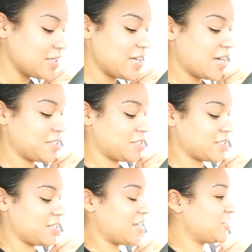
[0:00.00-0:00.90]
Yes,
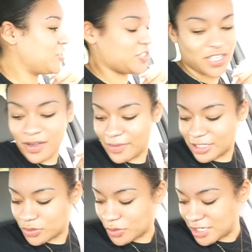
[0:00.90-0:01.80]
and I just dropped my
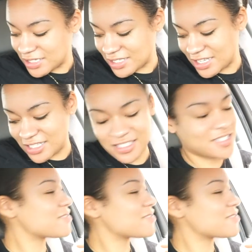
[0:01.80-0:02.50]
20 cents.